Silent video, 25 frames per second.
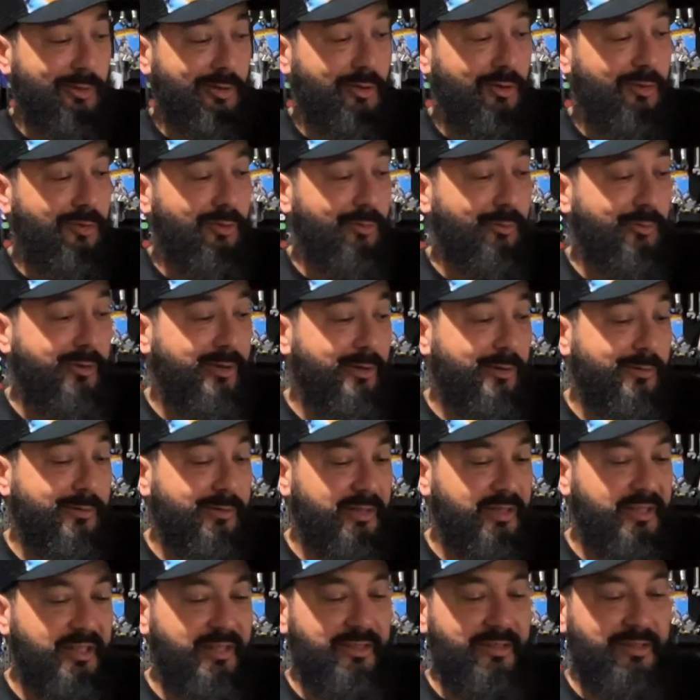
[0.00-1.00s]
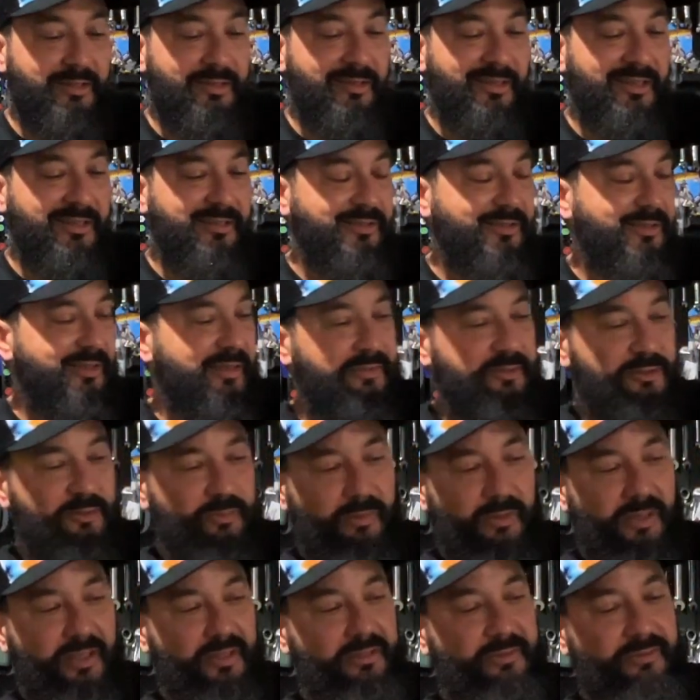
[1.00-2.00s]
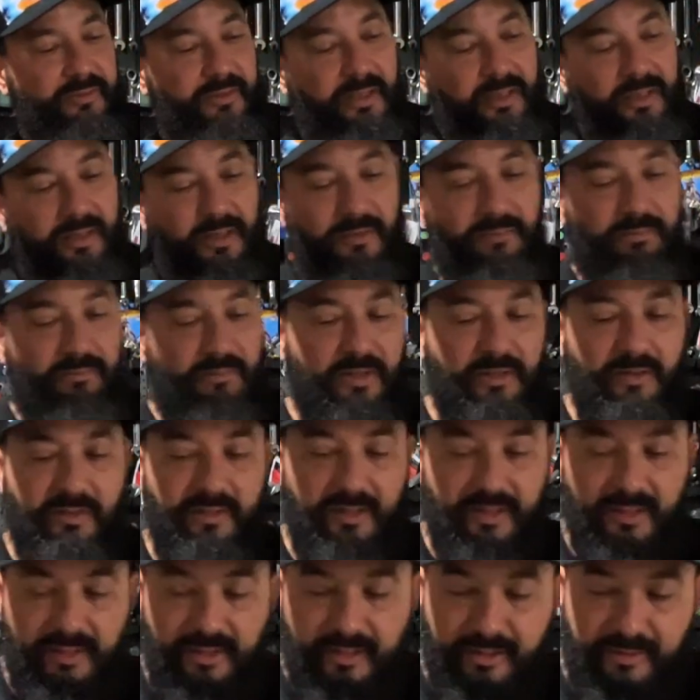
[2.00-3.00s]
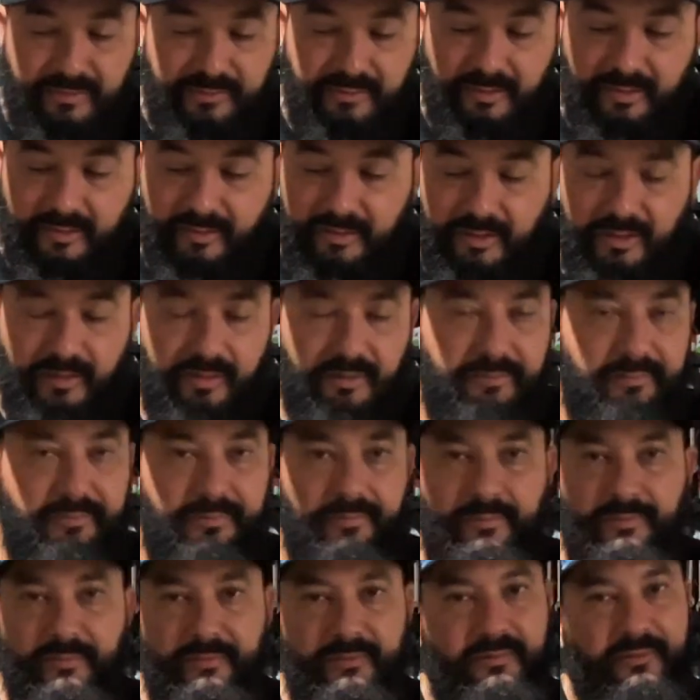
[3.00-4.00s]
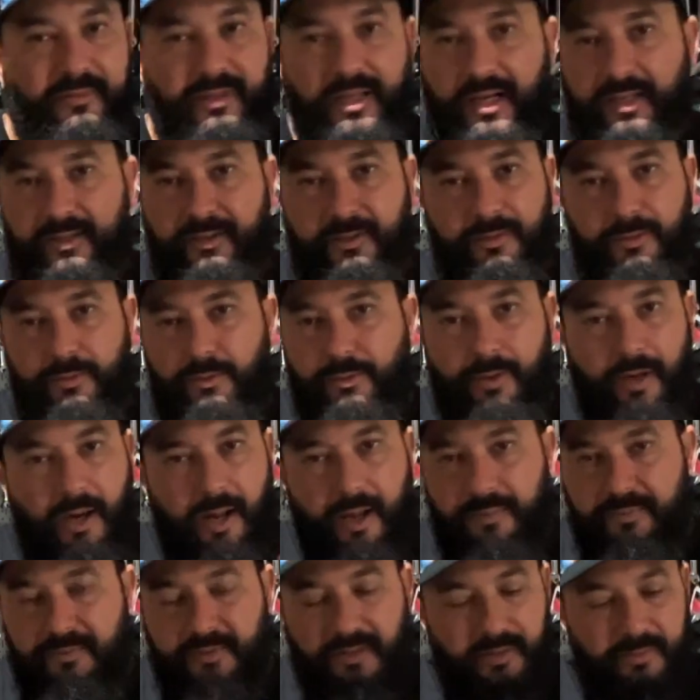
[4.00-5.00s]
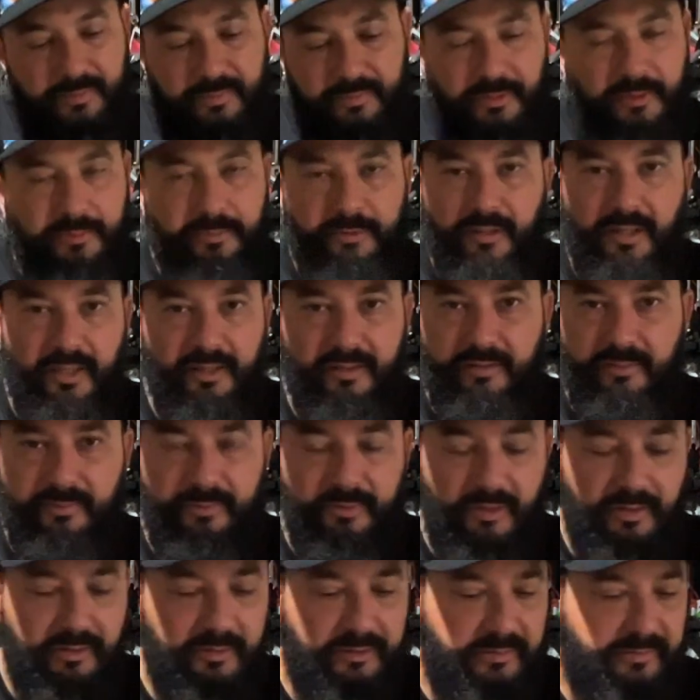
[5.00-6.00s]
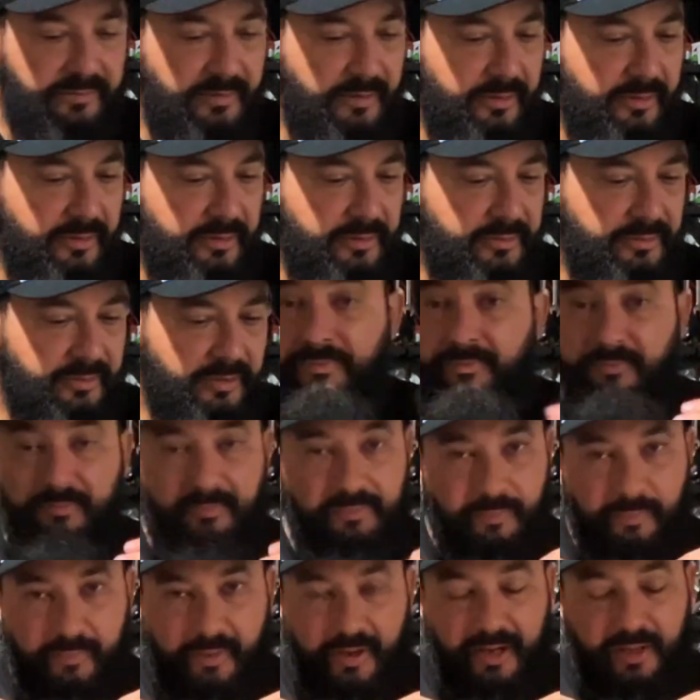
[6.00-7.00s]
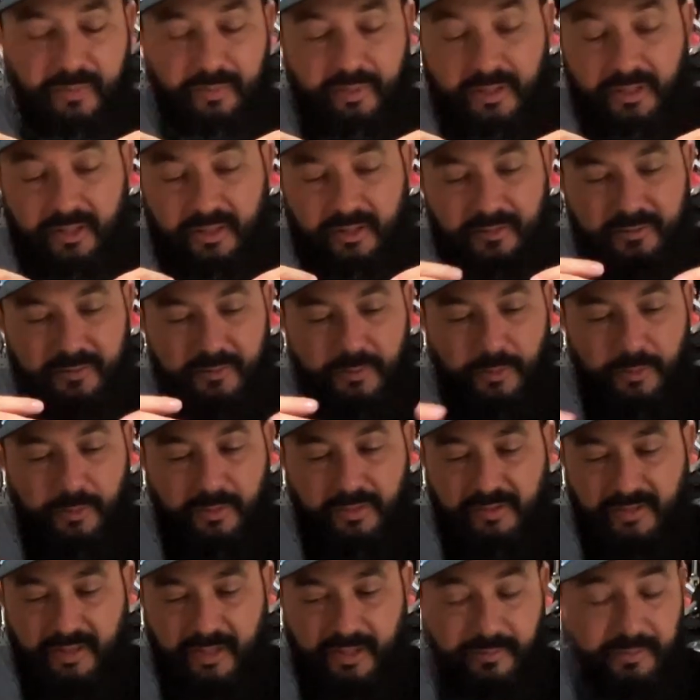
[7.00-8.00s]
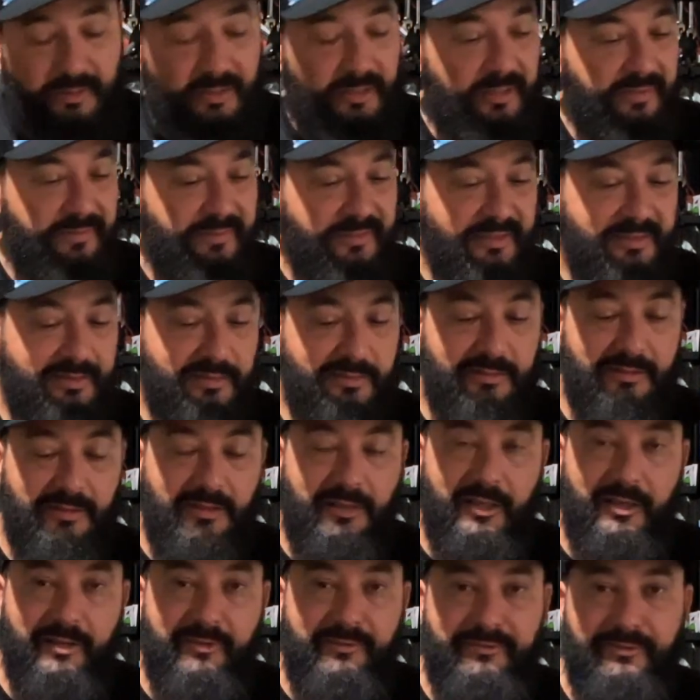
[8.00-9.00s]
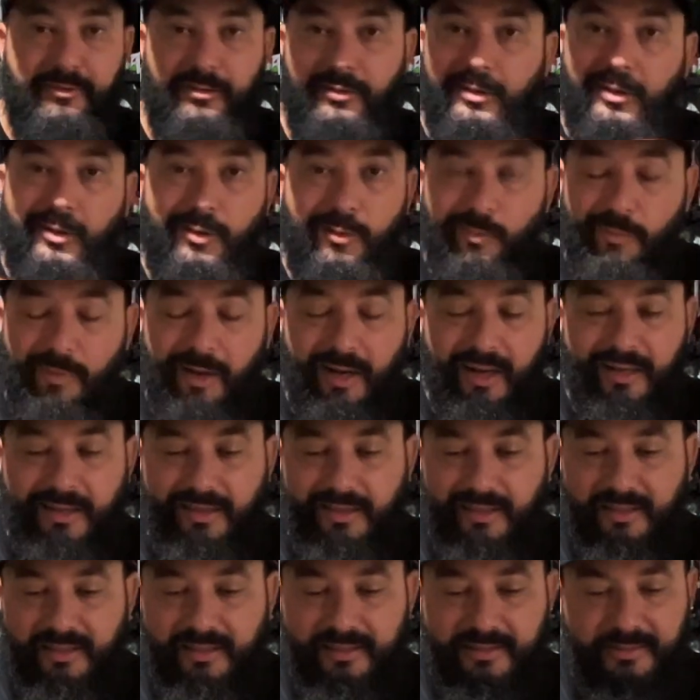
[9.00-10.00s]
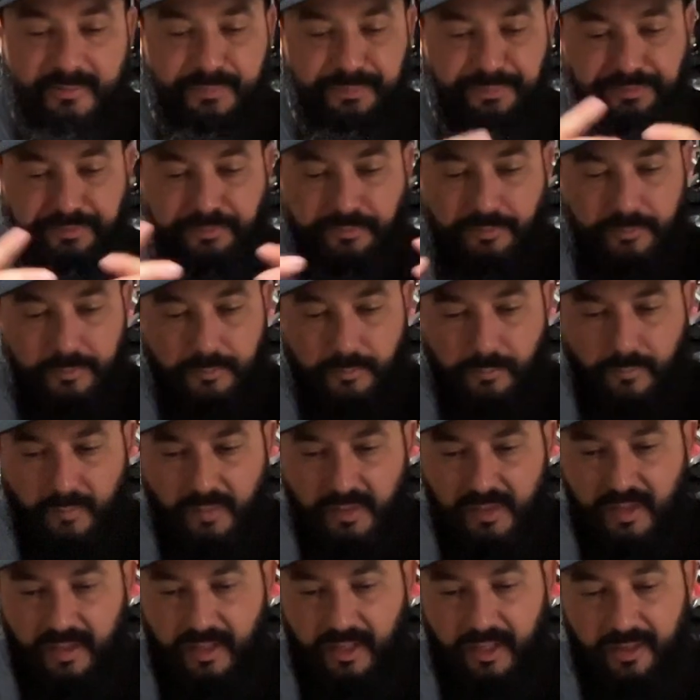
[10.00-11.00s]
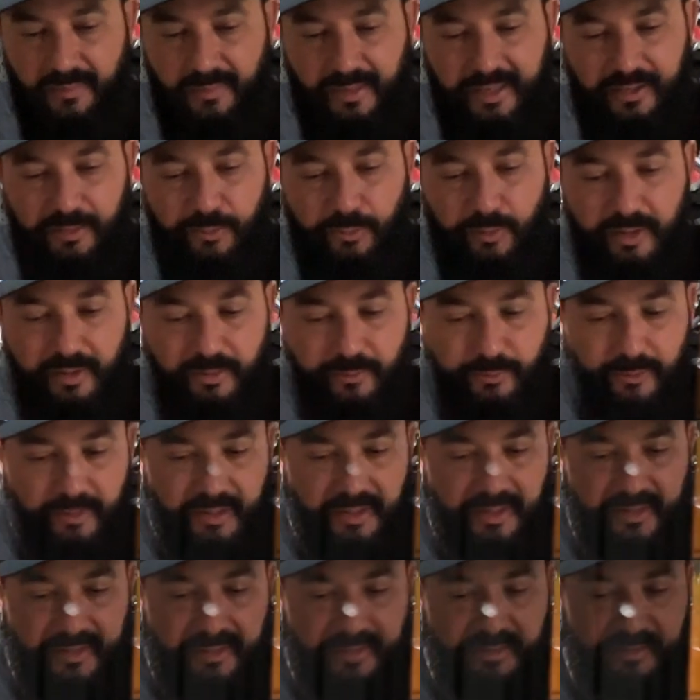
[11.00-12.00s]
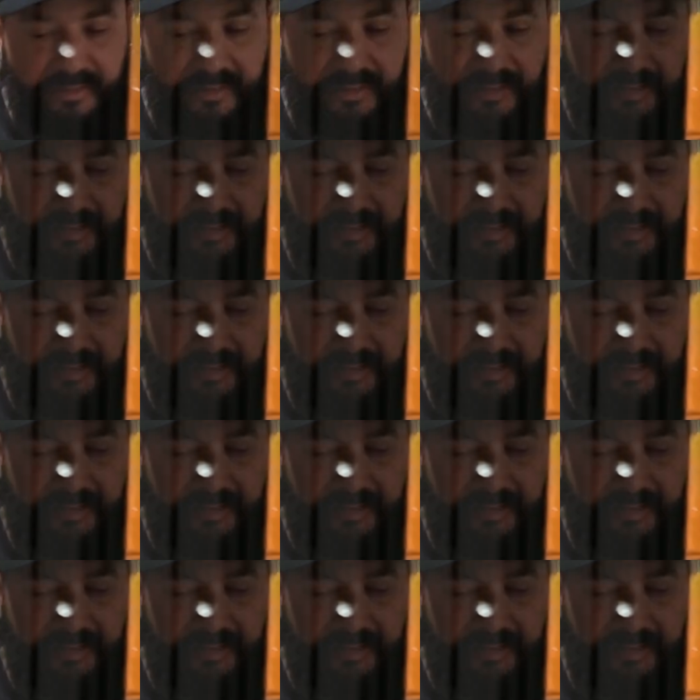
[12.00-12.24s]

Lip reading: all the way over here, and you have spots for like a million different, you know, tactical crap that people like to put on their photos. My opinion, of course, I believe this is enough for, you know, my needs. I went with the